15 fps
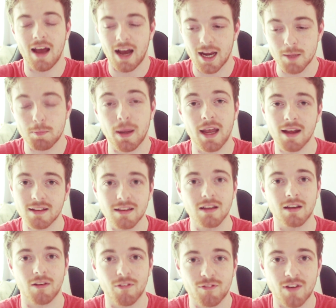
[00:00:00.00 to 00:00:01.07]
I picked the
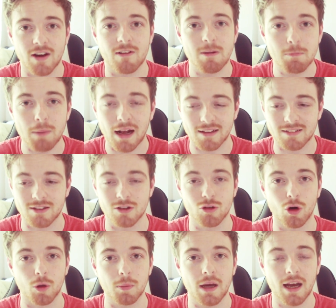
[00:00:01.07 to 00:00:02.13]
little furry bastard
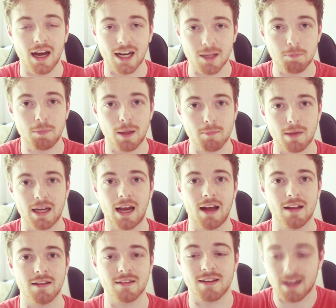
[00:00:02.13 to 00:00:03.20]
up and it bit my
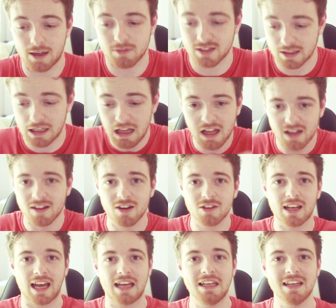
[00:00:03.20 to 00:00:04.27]
hand. And I was like, oh,
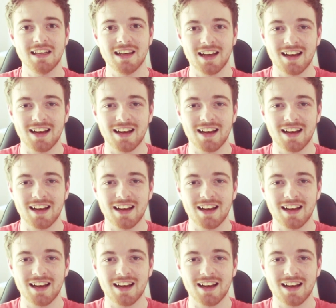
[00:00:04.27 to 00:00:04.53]
okay.